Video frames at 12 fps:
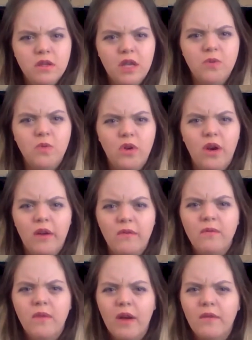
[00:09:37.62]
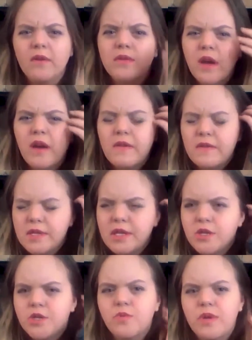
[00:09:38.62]
That's where I've
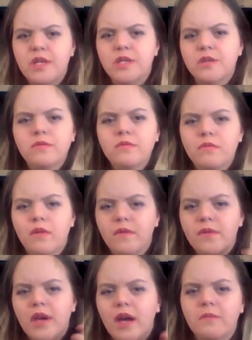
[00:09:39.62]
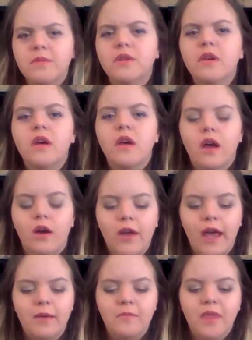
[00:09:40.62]
seen sweets a few times.
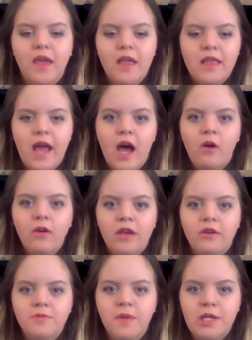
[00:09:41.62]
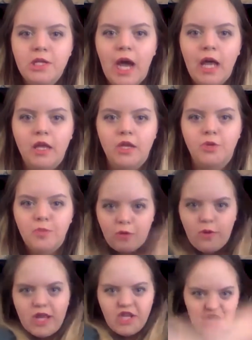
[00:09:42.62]
Okay, now here's my challenge, Big Red.